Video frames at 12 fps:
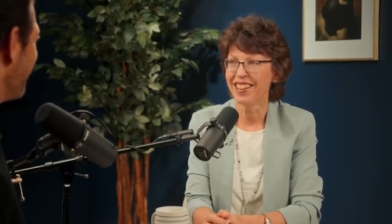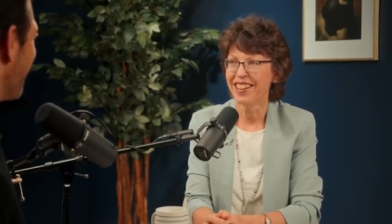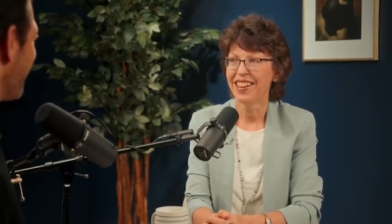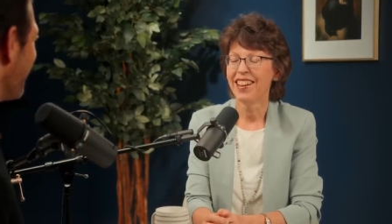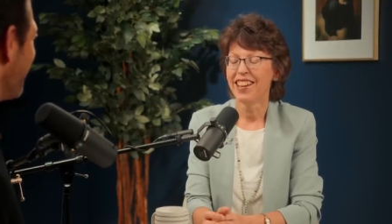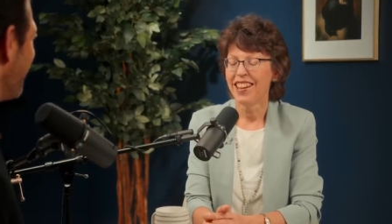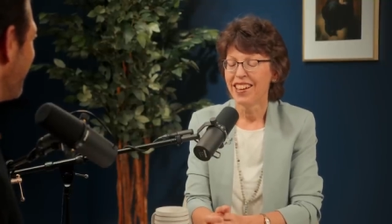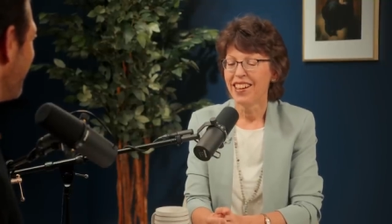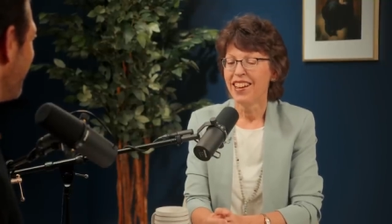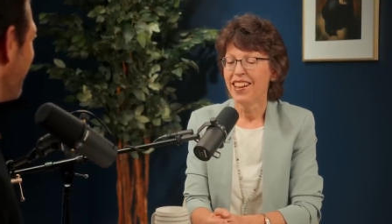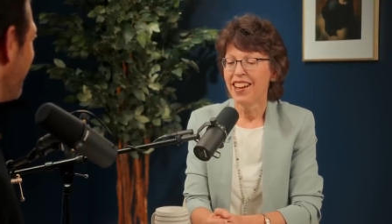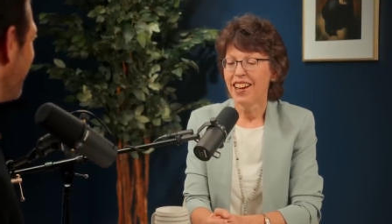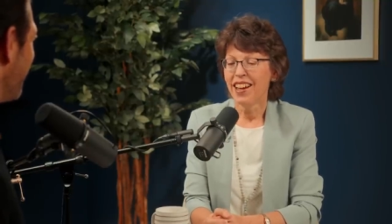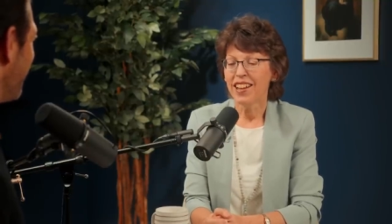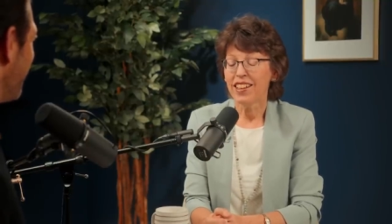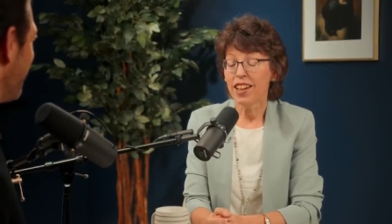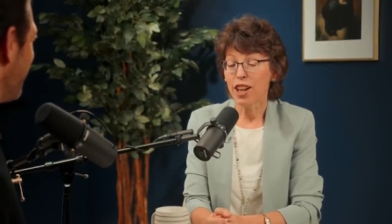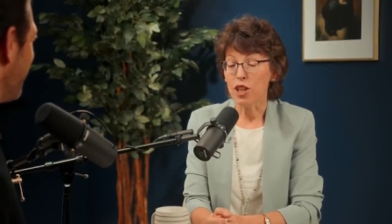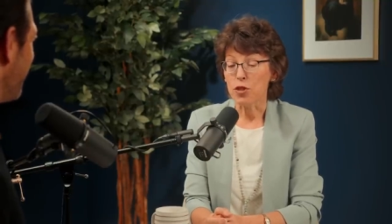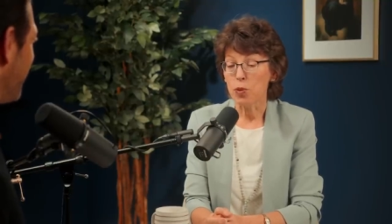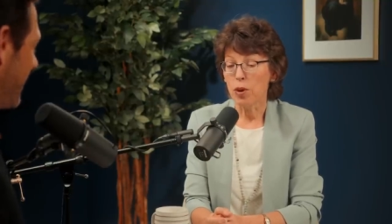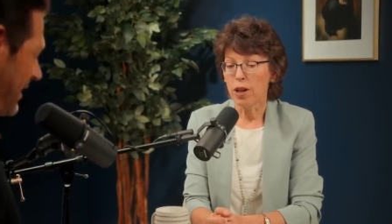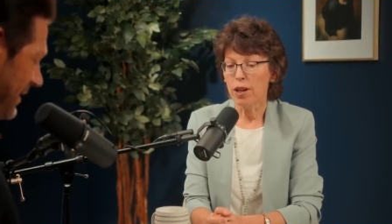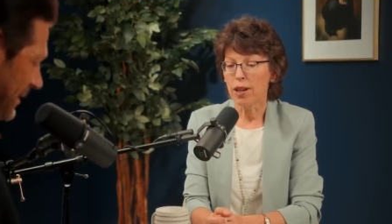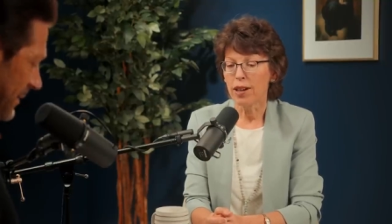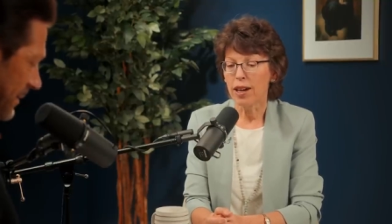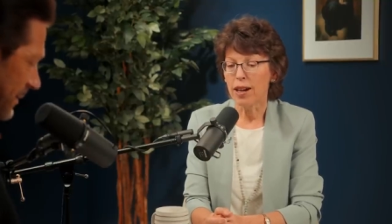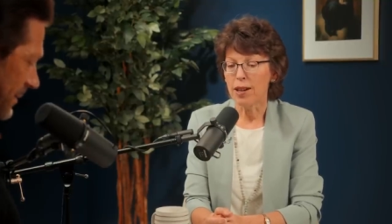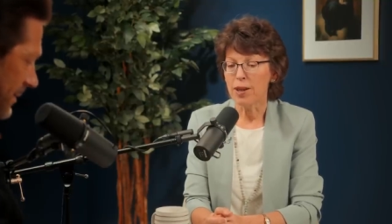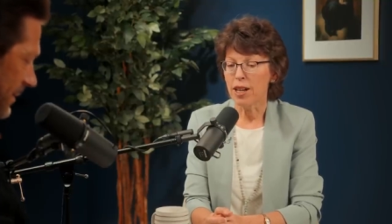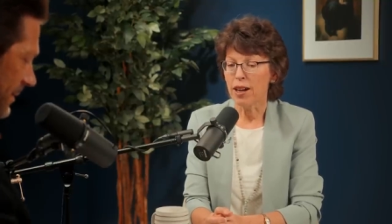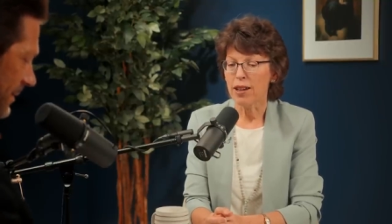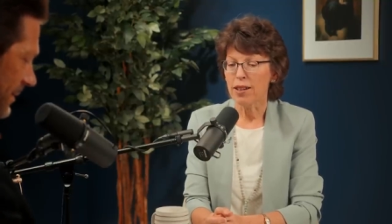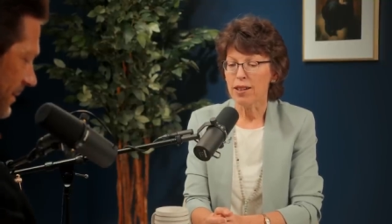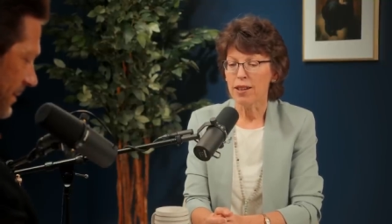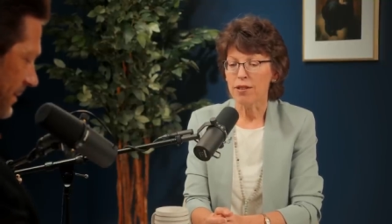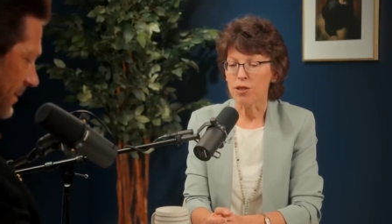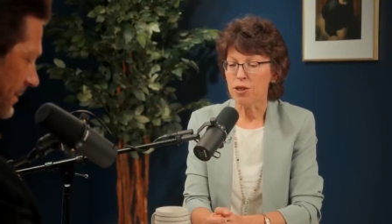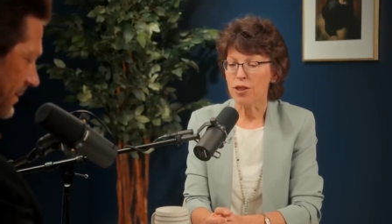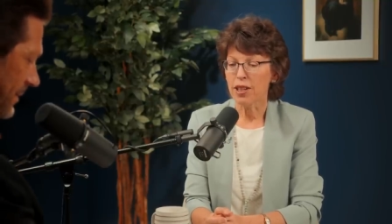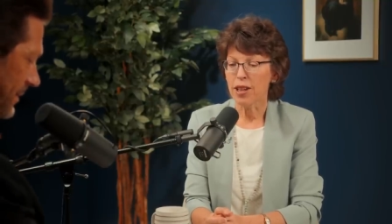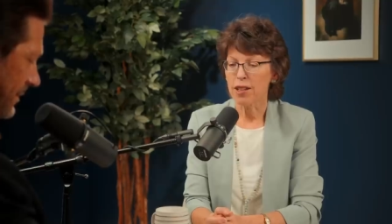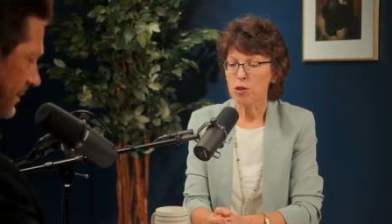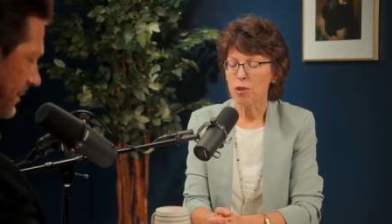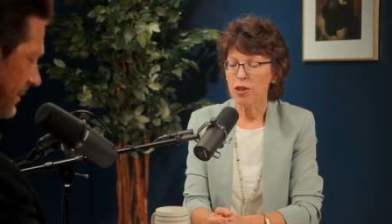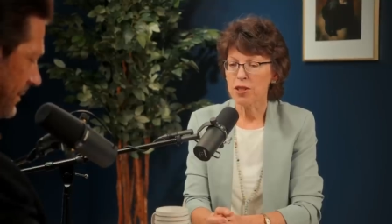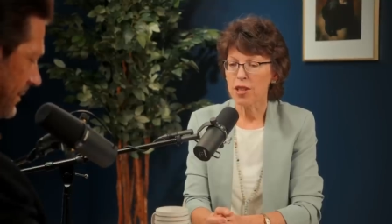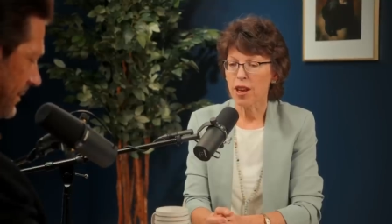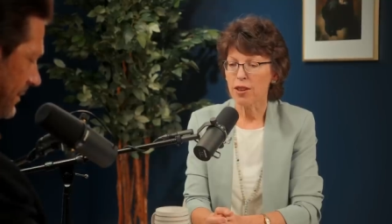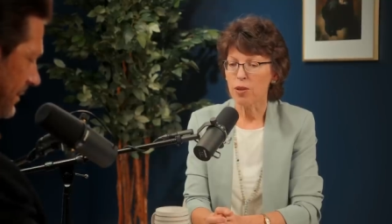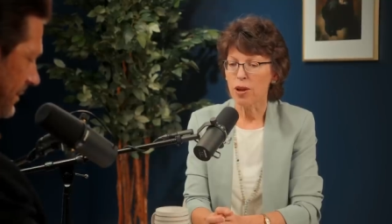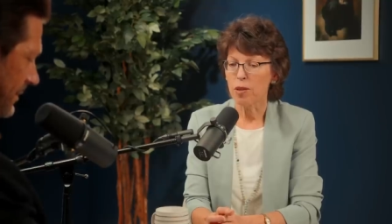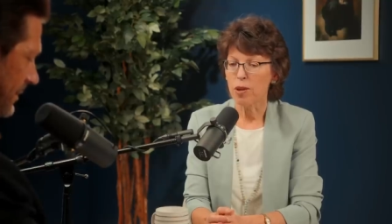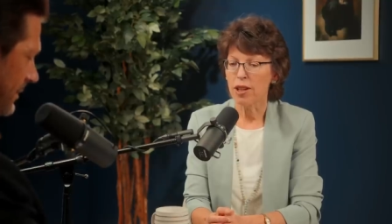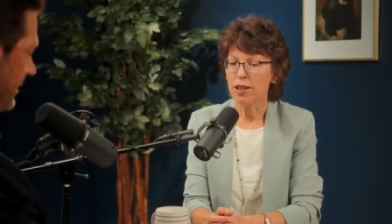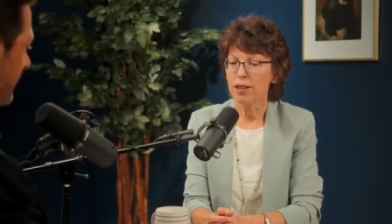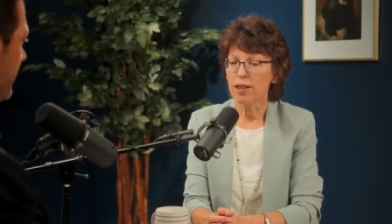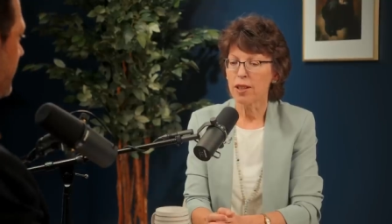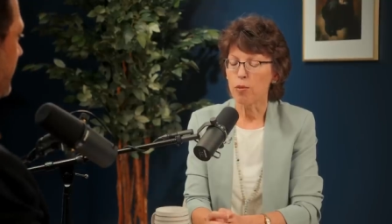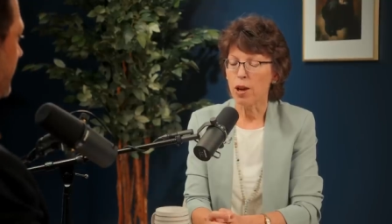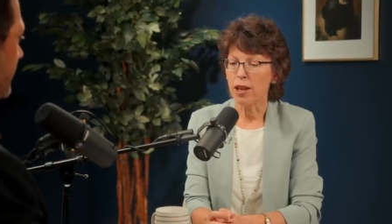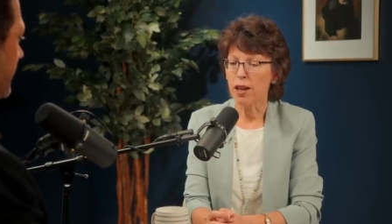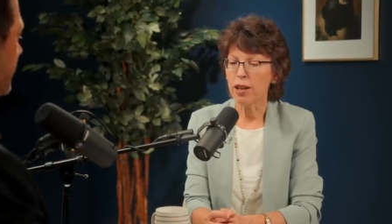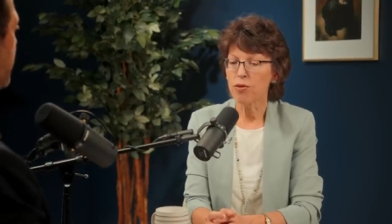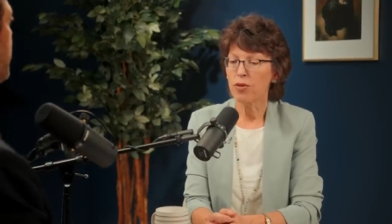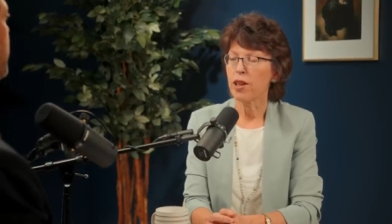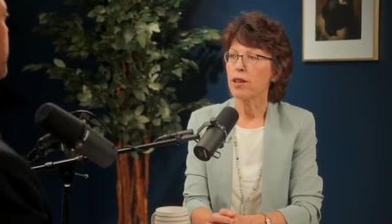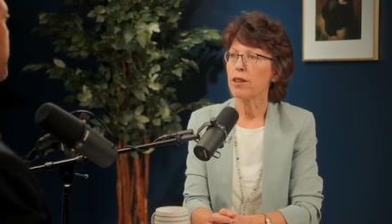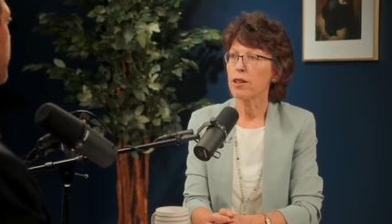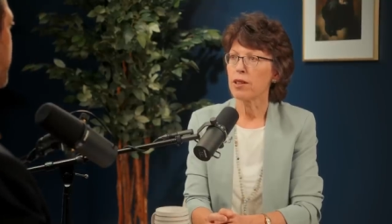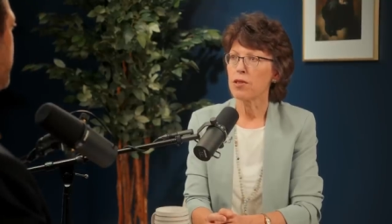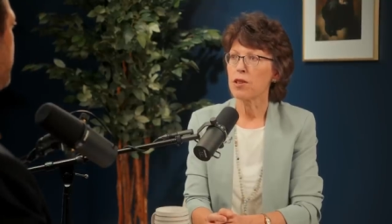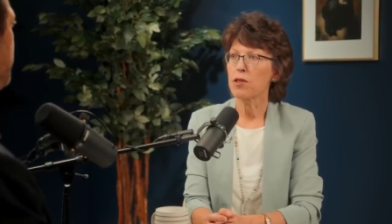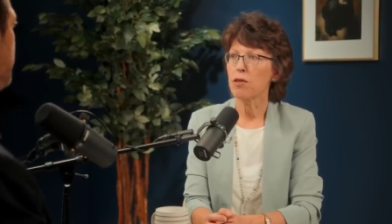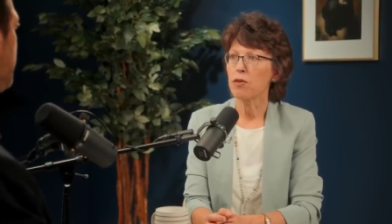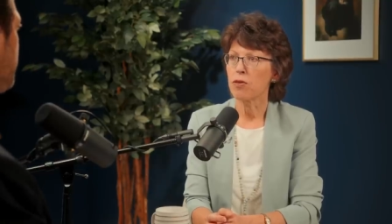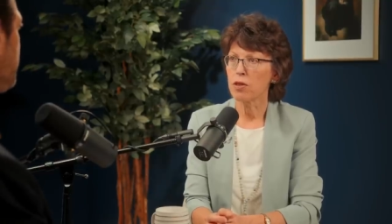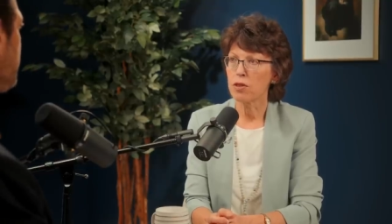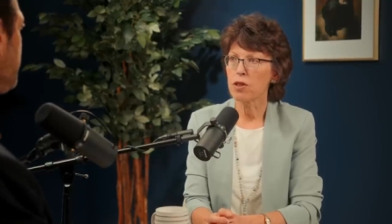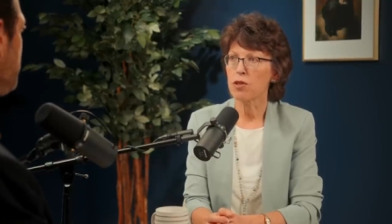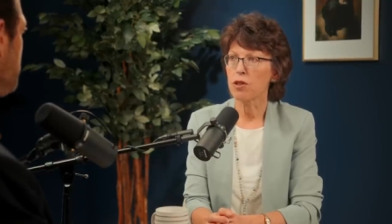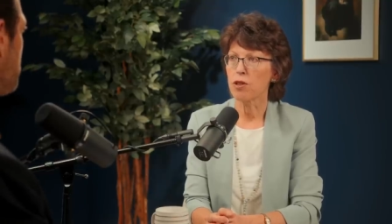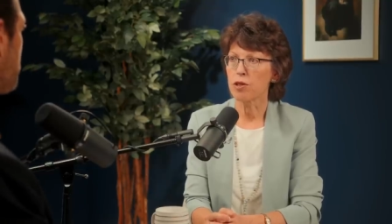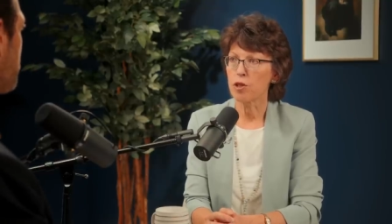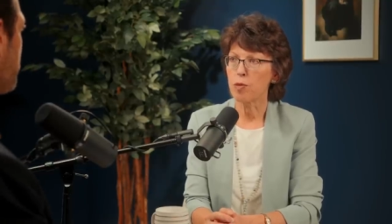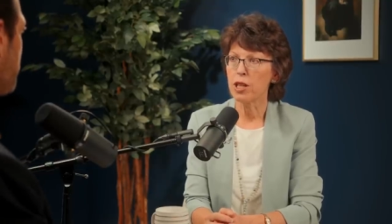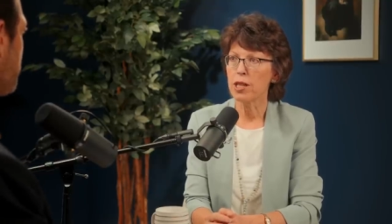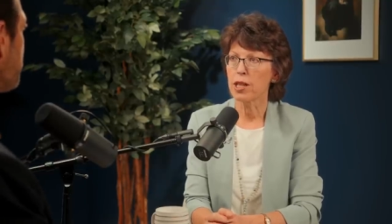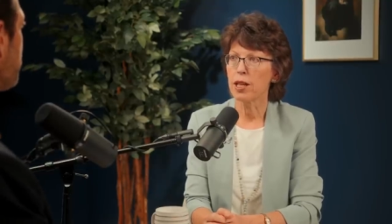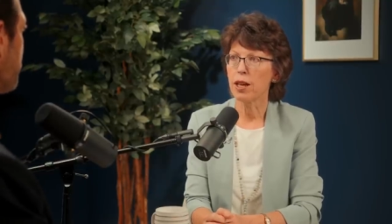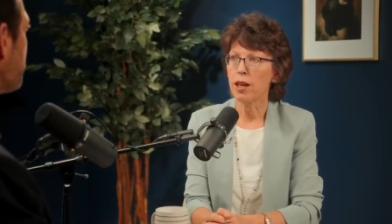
exactly. Yes. Well, I mean, I have certainly experienced that quite a bit in my life that sense of discouragement.